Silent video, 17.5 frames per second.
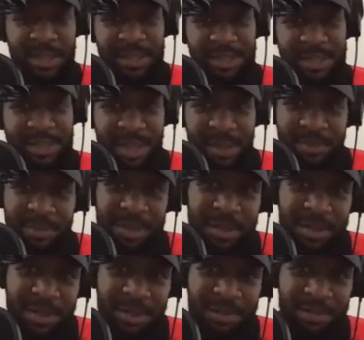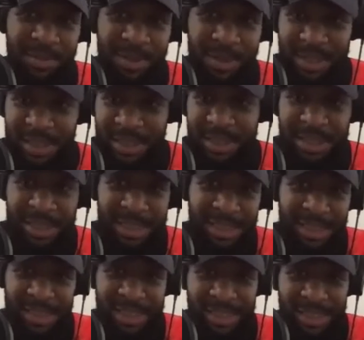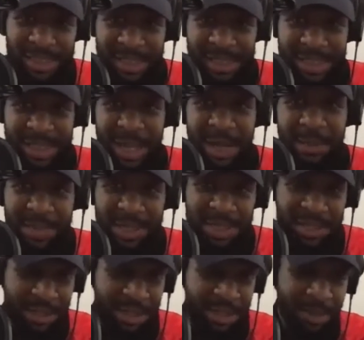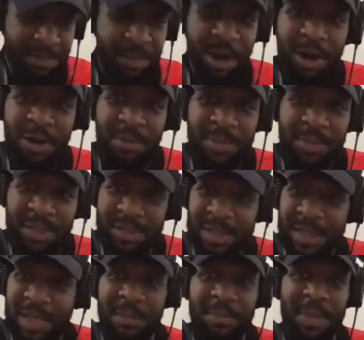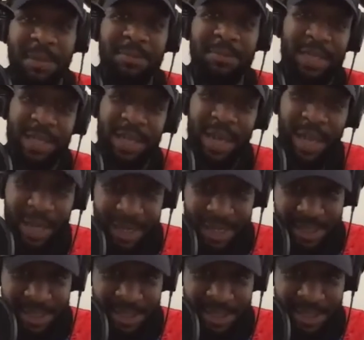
stepping up. There's not much there. Paul Millsap, maybe age